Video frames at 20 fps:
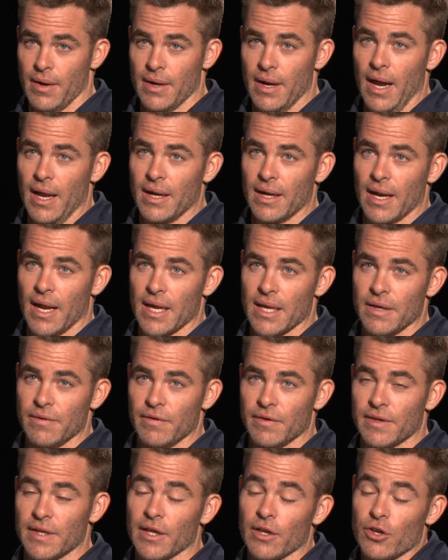not
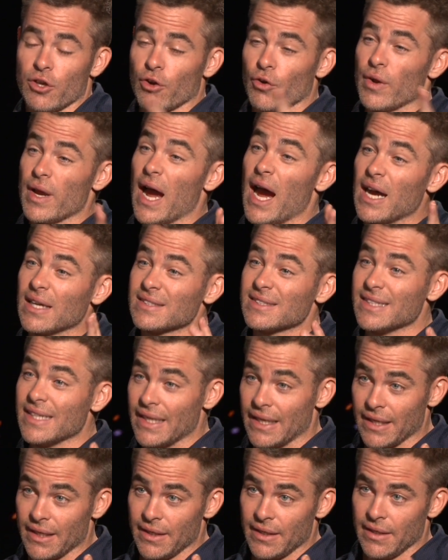naivety,
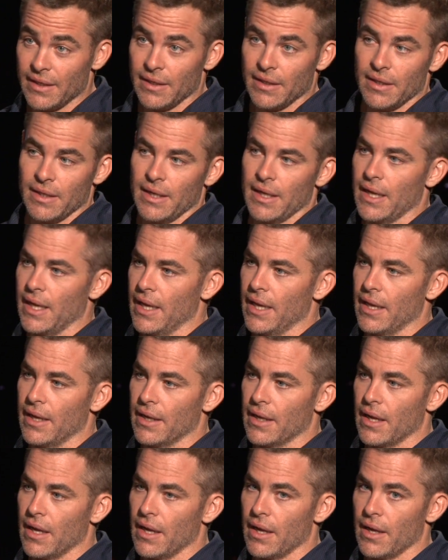curiosity,
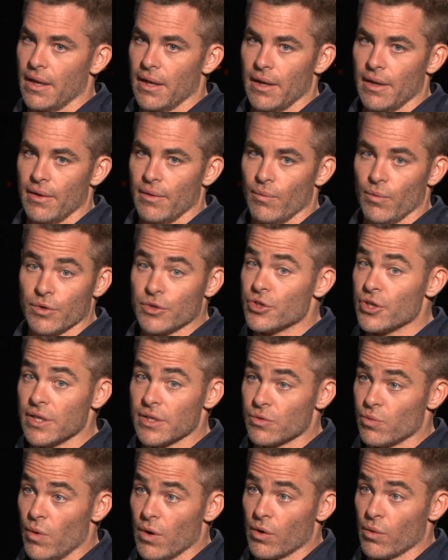and which
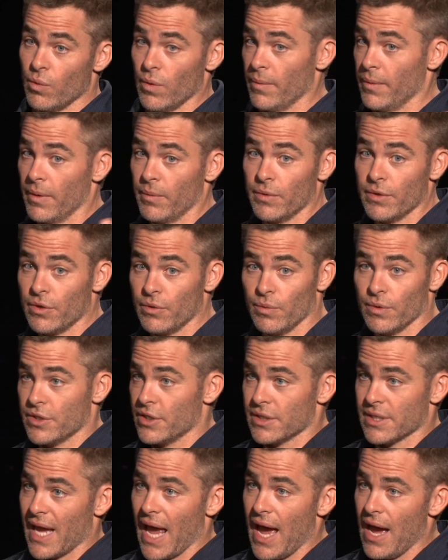is Wonder Woman, which
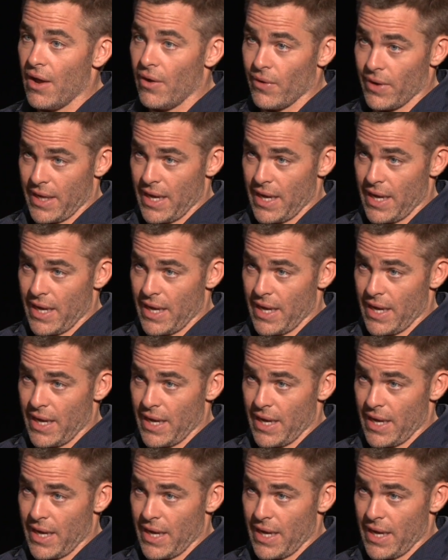is Gal.